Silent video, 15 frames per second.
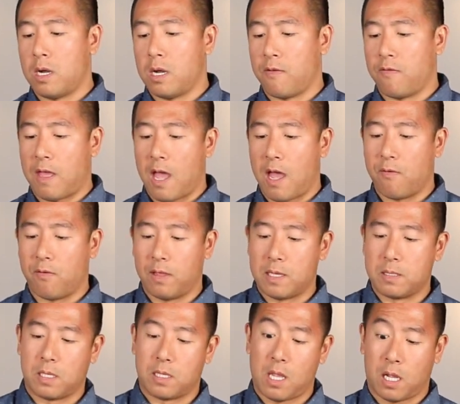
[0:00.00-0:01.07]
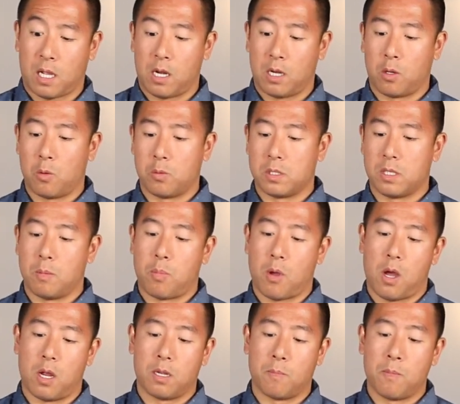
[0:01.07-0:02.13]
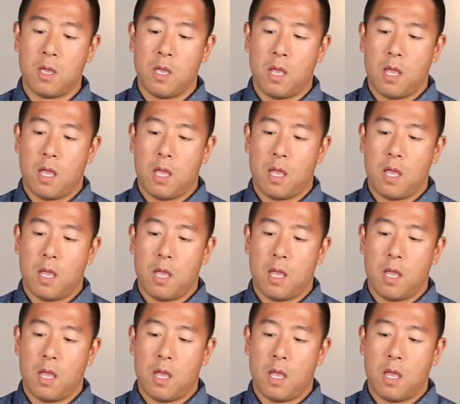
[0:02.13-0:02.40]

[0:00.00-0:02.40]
and if you have a lens that kind of goes to the bottom,